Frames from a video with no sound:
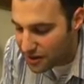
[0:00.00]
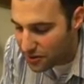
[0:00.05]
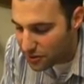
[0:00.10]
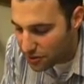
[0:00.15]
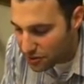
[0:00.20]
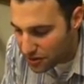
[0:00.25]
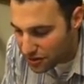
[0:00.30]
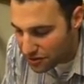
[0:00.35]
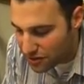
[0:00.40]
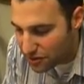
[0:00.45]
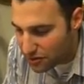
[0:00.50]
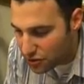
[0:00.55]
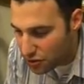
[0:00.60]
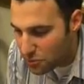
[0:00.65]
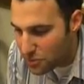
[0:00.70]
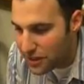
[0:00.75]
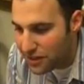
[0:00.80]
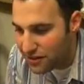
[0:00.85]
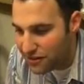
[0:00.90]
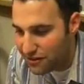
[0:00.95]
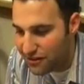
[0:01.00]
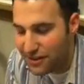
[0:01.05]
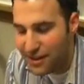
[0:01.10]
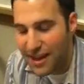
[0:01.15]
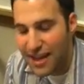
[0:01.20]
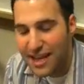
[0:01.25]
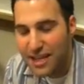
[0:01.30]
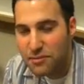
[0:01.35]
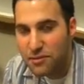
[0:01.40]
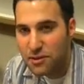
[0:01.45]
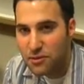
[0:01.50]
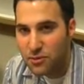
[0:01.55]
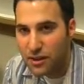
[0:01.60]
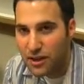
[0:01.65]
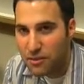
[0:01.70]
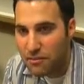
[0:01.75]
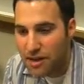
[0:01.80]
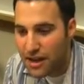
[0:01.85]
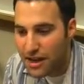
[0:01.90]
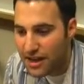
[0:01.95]
there's still so many little enhancements we
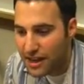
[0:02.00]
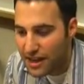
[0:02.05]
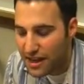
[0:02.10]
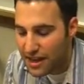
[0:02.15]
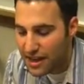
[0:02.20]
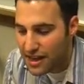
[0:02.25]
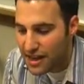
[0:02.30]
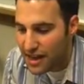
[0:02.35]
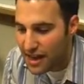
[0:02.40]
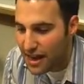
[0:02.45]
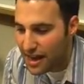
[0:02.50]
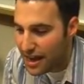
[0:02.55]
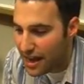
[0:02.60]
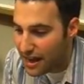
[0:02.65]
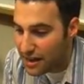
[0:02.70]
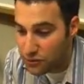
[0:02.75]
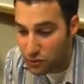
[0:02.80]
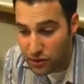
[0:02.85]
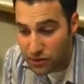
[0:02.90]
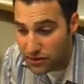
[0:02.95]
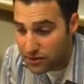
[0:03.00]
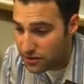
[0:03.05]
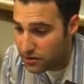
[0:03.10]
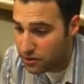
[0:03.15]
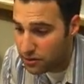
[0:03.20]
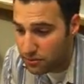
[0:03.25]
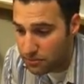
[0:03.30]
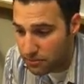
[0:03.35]
can make, as well as